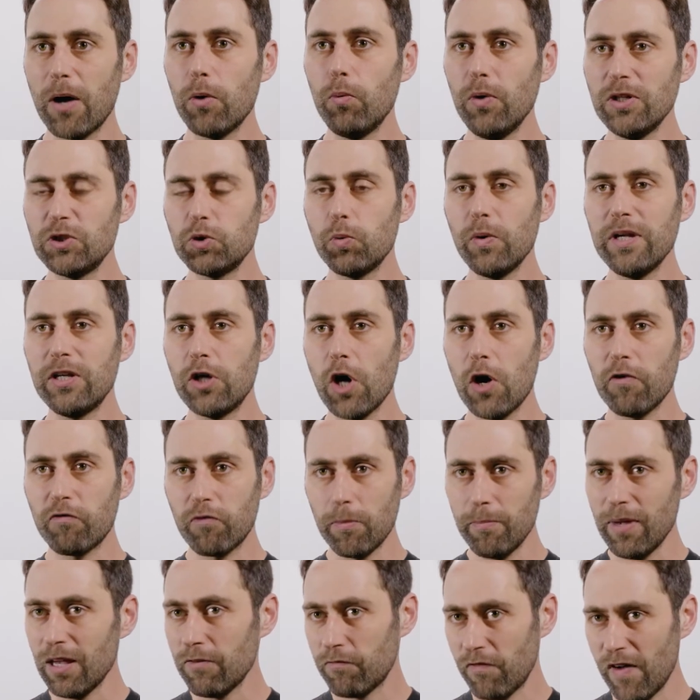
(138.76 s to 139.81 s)
by which we go
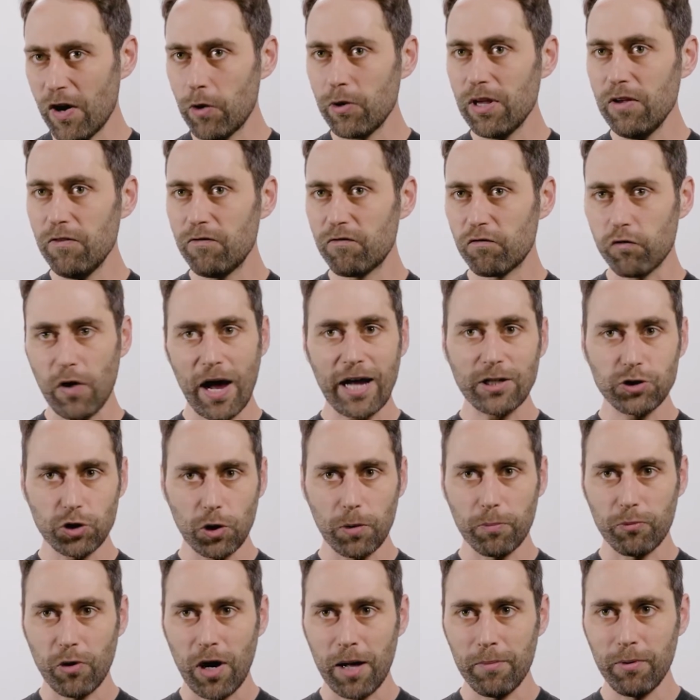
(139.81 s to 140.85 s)
from being very
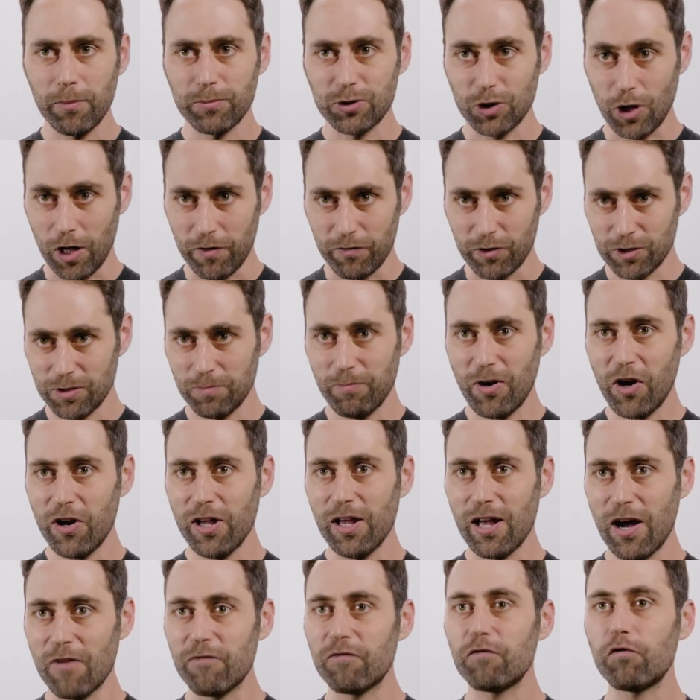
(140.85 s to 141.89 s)
fragile problem solvers and
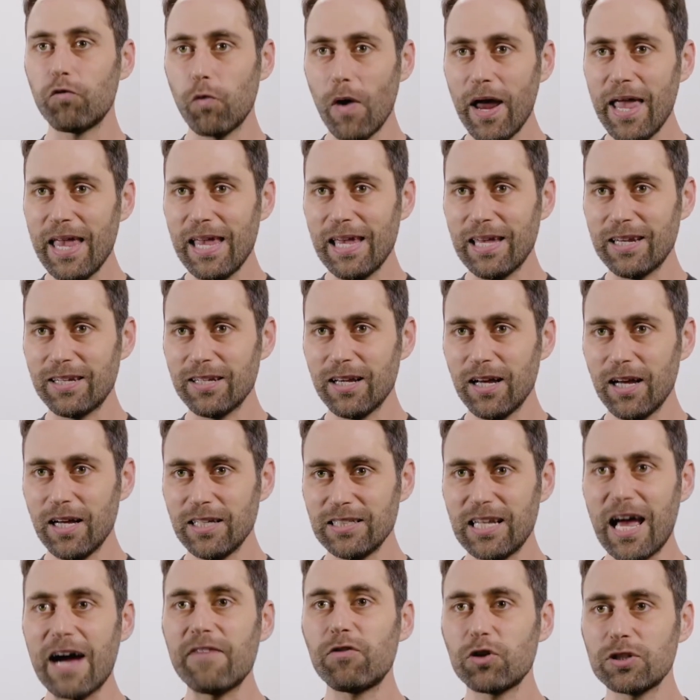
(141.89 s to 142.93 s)
very afraid
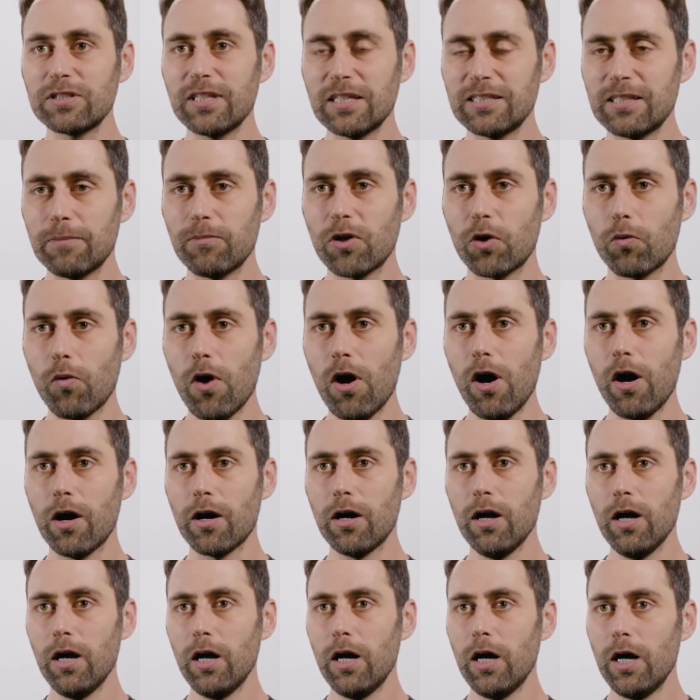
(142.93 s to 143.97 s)
to ever say something
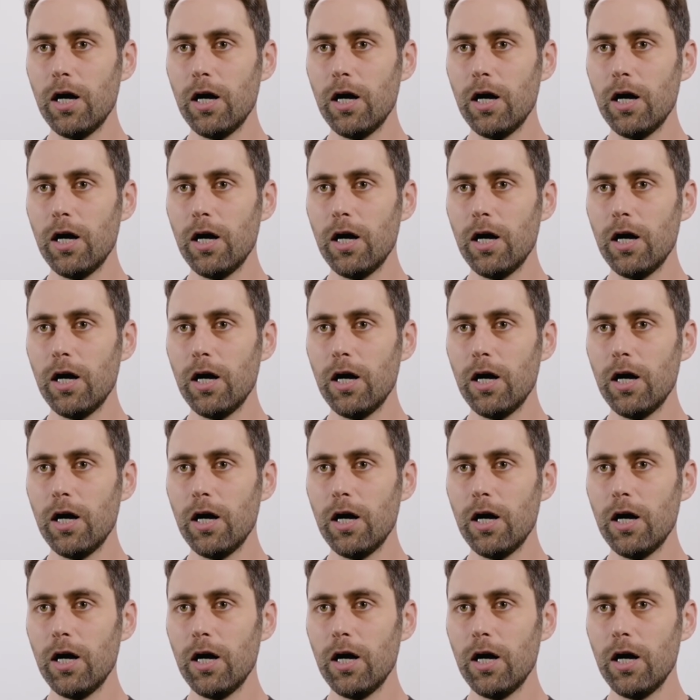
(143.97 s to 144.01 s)
wrong